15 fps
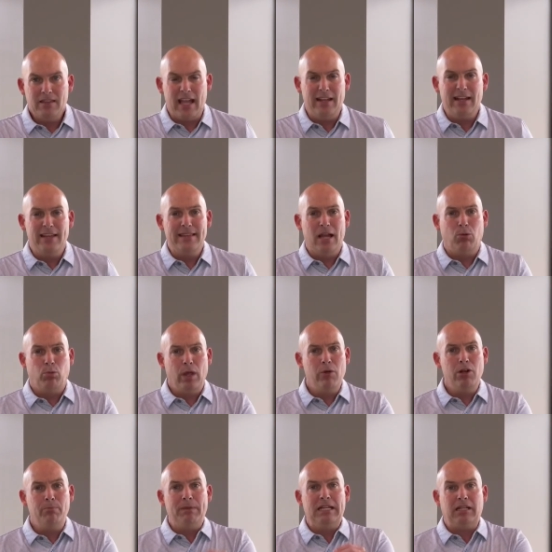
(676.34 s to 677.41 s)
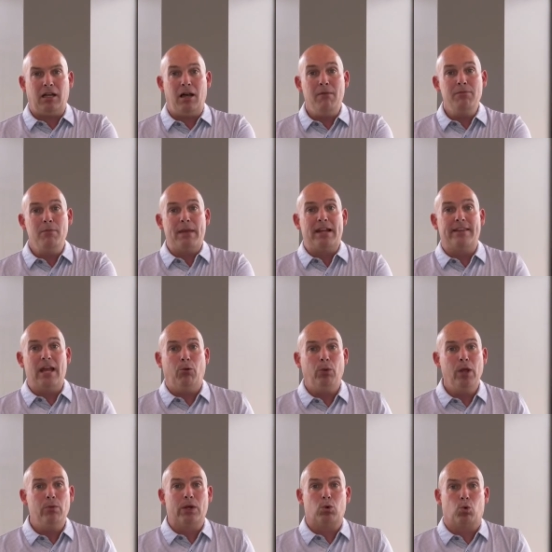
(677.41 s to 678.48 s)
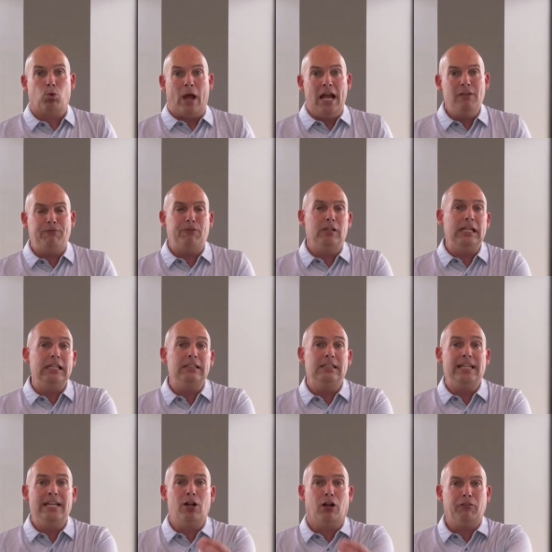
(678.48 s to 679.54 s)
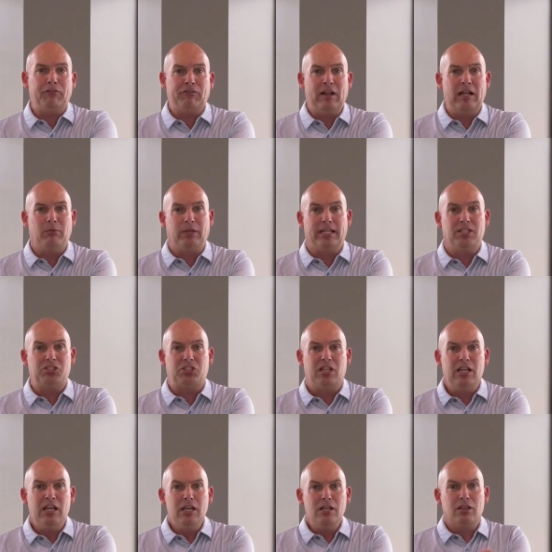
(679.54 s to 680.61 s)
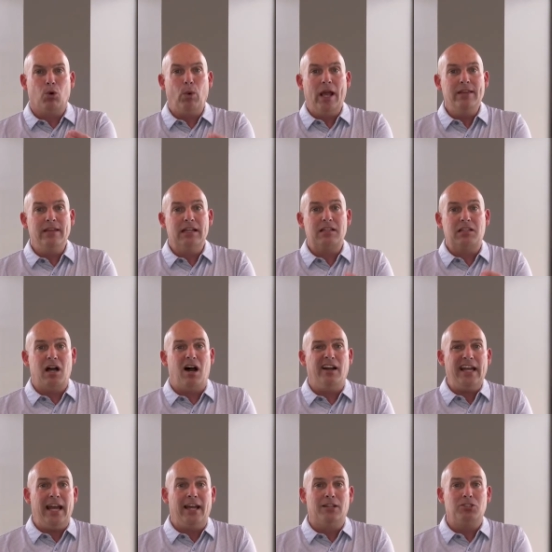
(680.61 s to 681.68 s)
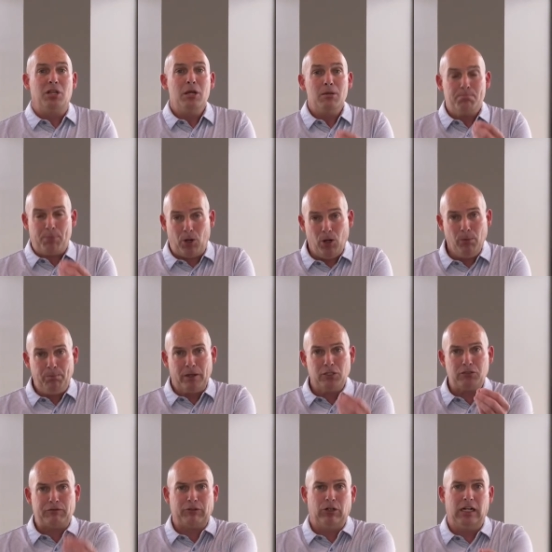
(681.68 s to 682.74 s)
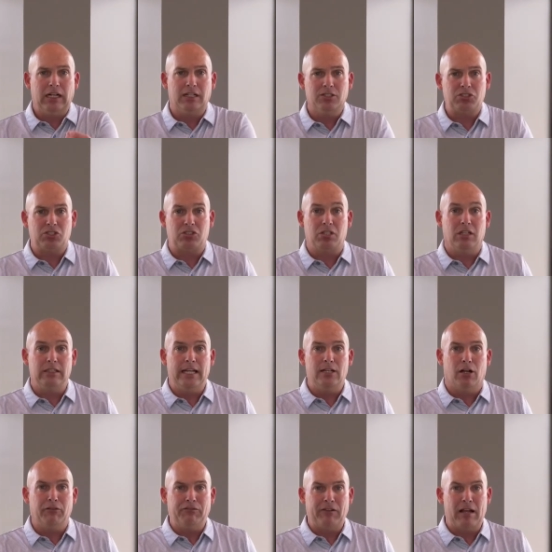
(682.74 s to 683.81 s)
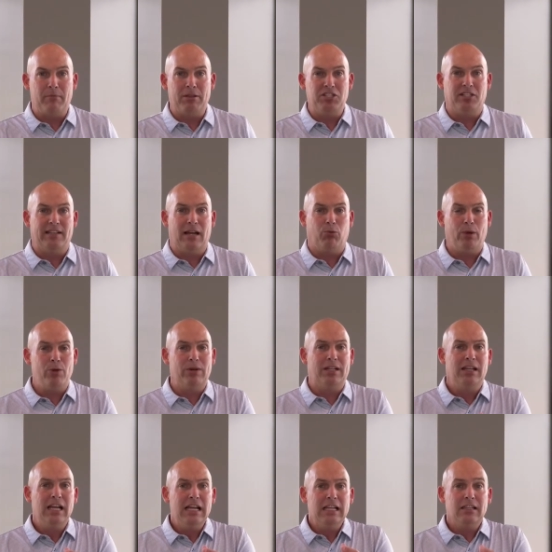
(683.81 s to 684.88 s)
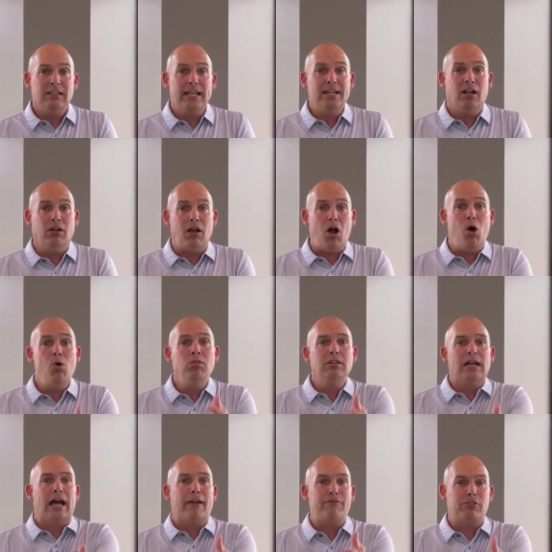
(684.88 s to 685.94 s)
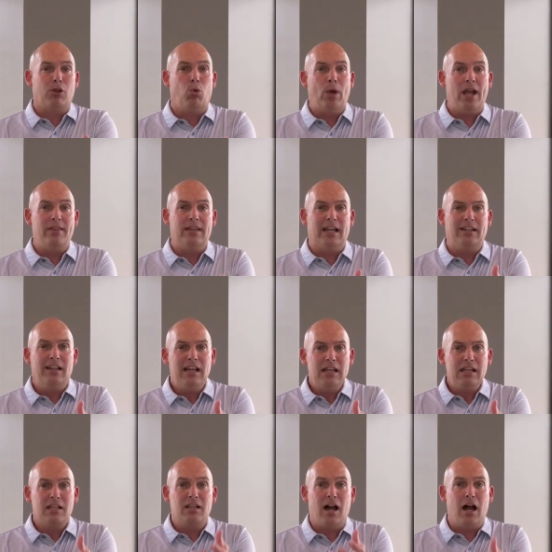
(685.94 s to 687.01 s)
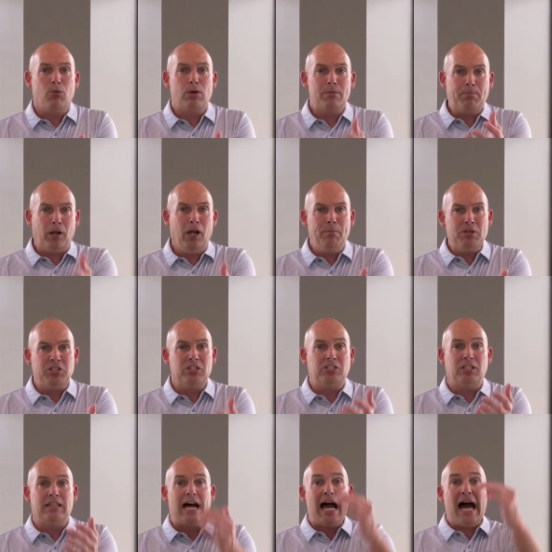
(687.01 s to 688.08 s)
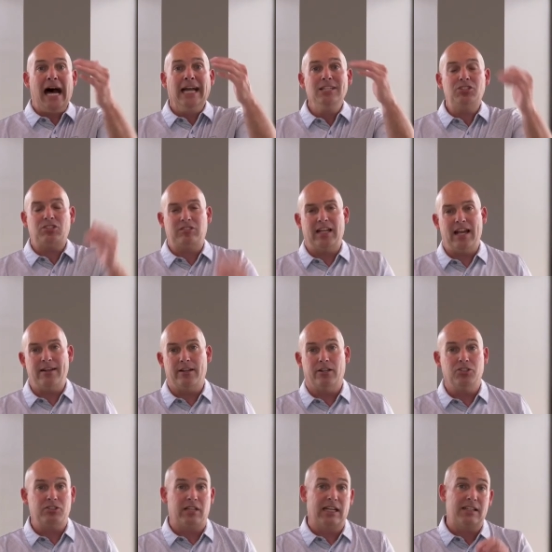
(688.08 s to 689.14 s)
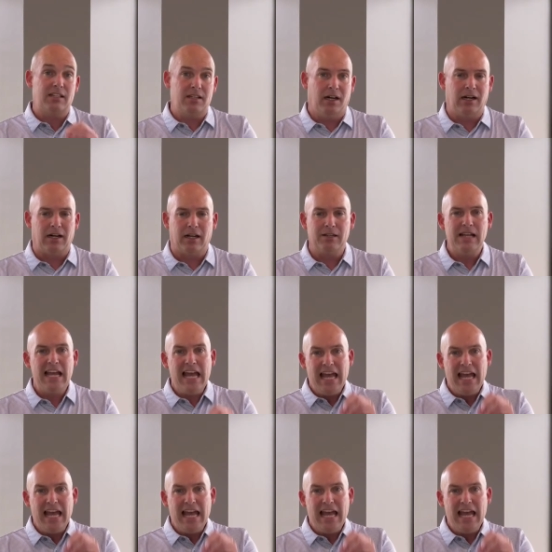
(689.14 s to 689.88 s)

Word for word: and, and that we would become the men and that we would rightfully lead our families the way that God has purpose for us to lead our families and that we would lead our own life the way that God would purpose into the high standards that God